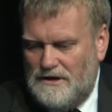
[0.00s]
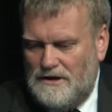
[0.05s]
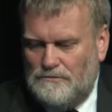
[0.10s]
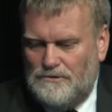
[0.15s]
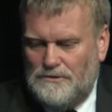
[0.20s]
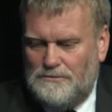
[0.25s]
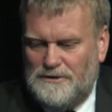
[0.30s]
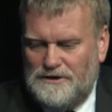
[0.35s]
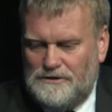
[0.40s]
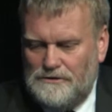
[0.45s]

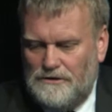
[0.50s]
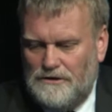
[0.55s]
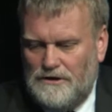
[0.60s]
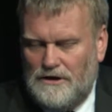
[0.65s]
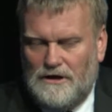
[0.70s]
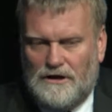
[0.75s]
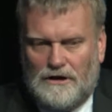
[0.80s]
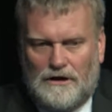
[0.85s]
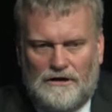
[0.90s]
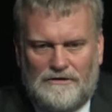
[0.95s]
will be
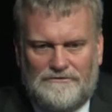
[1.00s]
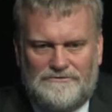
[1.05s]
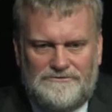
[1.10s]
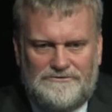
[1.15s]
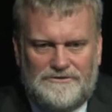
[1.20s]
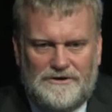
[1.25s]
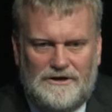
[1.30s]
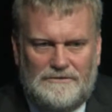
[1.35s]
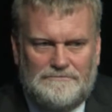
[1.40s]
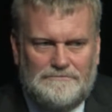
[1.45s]
of
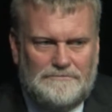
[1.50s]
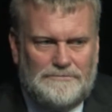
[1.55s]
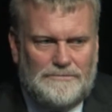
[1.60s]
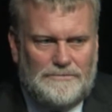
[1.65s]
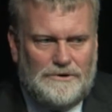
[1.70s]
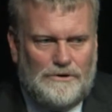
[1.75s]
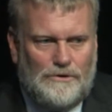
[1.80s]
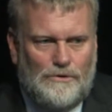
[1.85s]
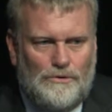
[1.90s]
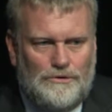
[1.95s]

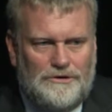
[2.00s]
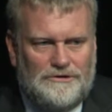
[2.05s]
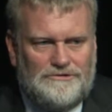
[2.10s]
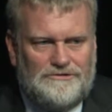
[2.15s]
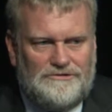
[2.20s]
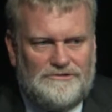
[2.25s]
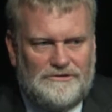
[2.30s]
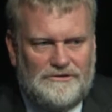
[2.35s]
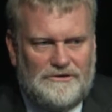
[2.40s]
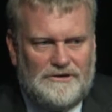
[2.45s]

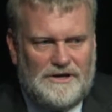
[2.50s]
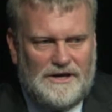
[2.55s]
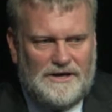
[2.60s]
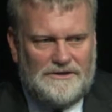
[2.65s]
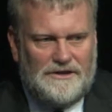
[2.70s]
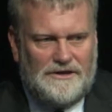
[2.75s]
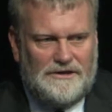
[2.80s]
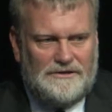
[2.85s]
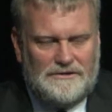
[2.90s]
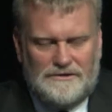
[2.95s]
audits and
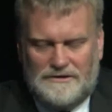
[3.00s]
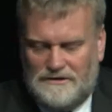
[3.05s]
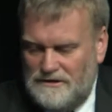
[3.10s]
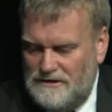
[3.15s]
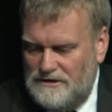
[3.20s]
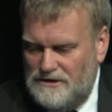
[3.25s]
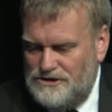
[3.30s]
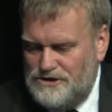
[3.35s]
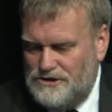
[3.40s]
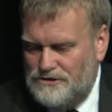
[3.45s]
other
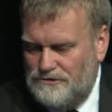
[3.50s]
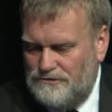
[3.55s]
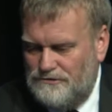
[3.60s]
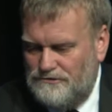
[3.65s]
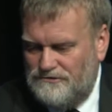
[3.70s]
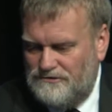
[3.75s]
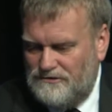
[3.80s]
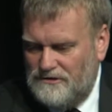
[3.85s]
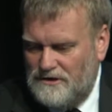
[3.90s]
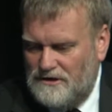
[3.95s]

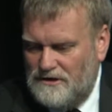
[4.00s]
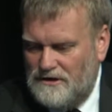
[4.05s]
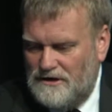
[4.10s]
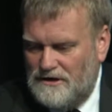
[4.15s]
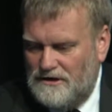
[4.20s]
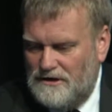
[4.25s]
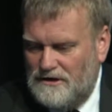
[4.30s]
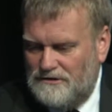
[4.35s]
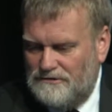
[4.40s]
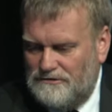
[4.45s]
issues,
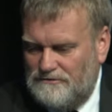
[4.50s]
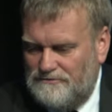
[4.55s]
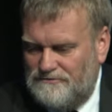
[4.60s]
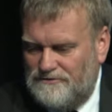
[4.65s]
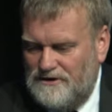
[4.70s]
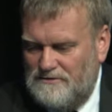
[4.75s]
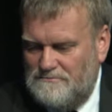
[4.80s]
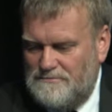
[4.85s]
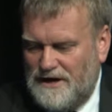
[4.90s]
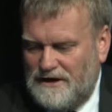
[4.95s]

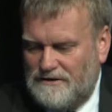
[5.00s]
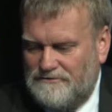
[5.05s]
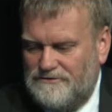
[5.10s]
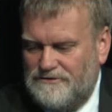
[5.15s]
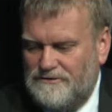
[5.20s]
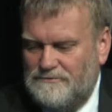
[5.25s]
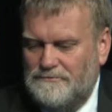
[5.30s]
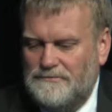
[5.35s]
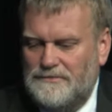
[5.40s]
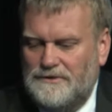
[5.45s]
feedback
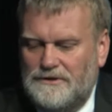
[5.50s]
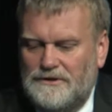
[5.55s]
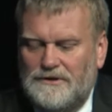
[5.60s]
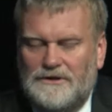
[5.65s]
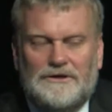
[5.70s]
from